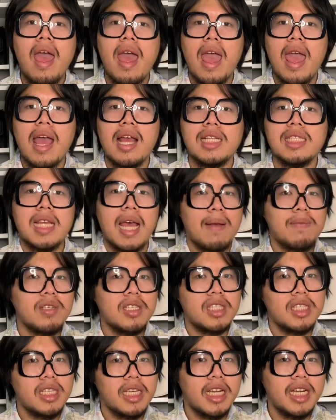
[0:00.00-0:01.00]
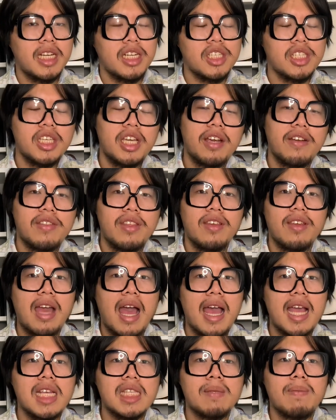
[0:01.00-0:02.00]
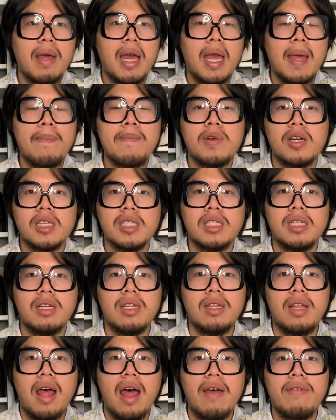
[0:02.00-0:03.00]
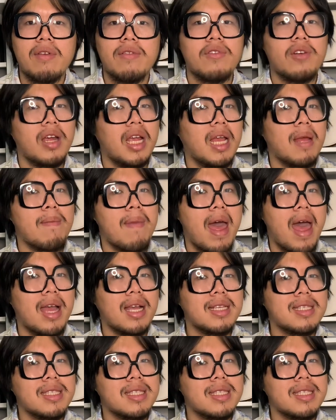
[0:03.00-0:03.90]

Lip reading: and I'm just here to share with you guys my personal love for handbags.